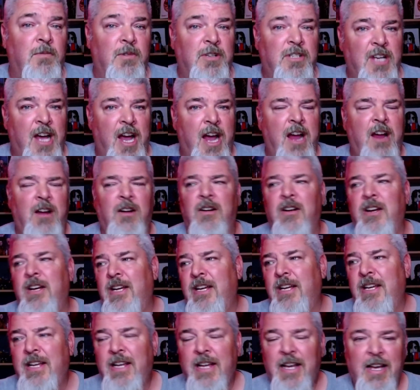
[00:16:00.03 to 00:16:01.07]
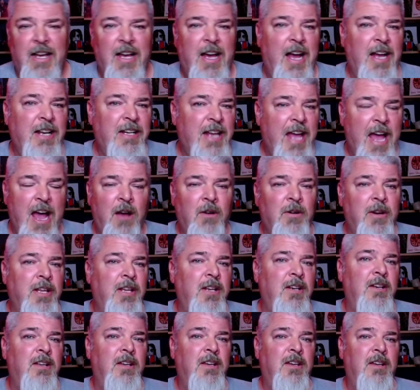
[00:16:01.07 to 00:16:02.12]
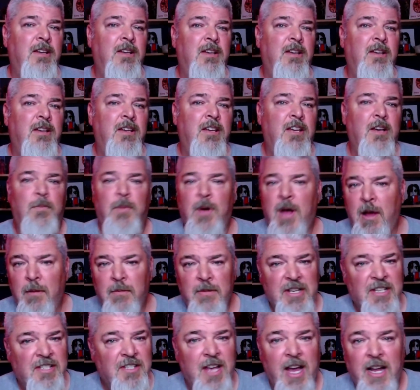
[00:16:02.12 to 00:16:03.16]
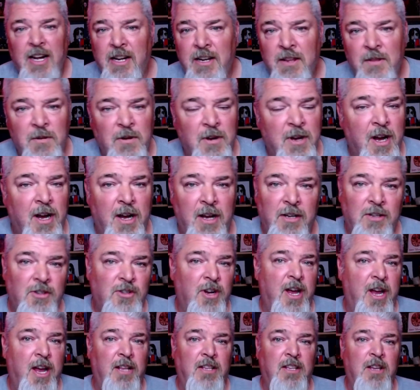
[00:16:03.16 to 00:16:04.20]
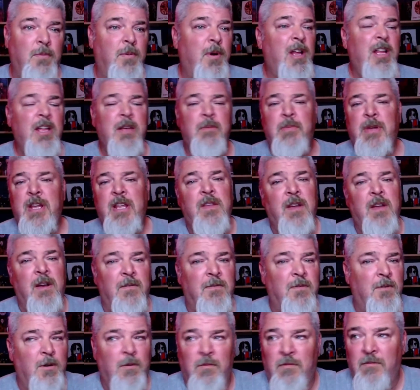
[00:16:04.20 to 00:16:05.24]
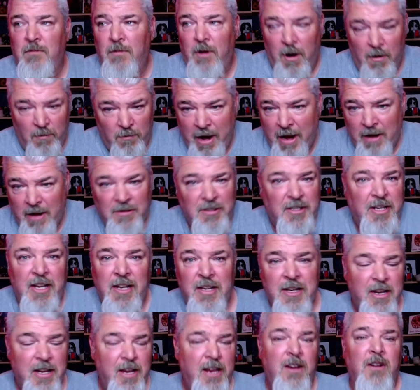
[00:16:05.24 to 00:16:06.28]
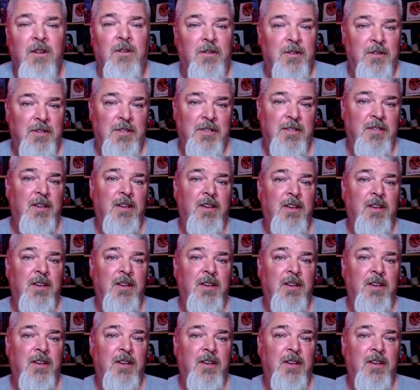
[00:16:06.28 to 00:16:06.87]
retire? I doubt it. He'll probably sign another contract. He'll probably be there for around 10 years.